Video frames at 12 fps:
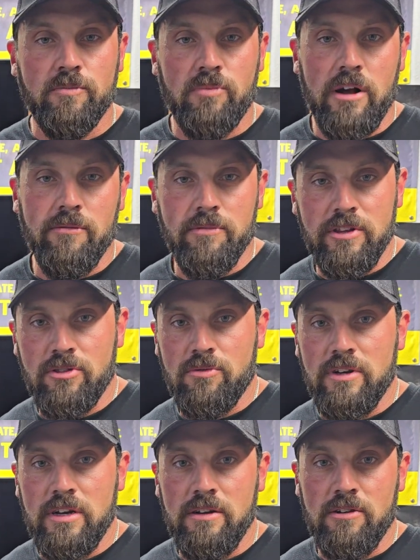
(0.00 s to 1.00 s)
probably
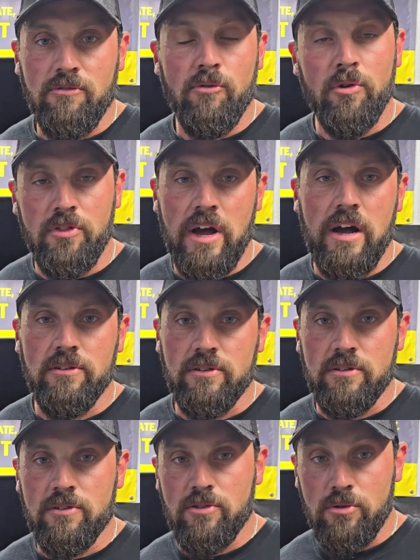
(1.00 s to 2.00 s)
3,000 to
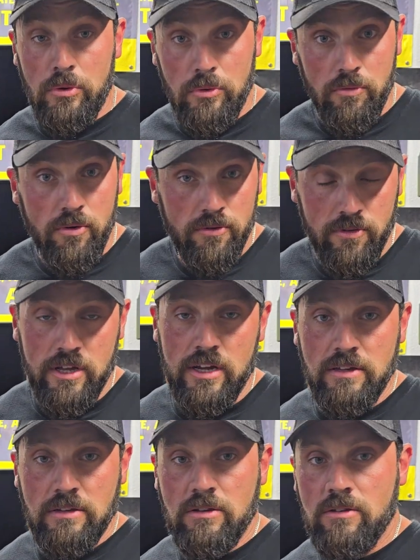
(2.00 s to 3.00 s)
4,000 through
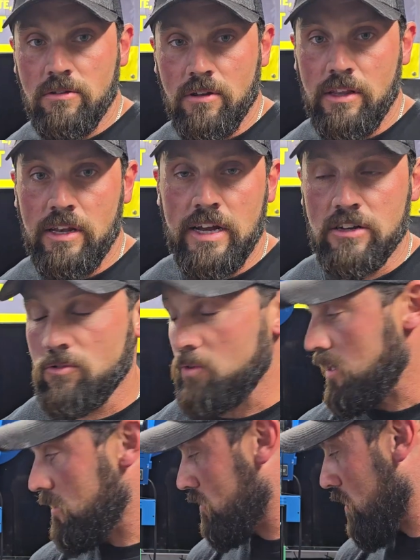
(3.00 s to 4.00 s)
this in the next
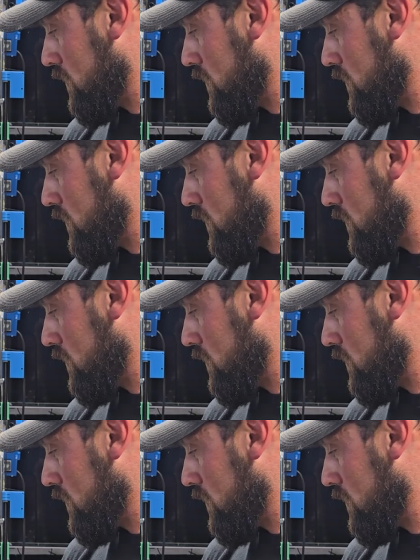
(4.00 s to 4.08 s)
week. So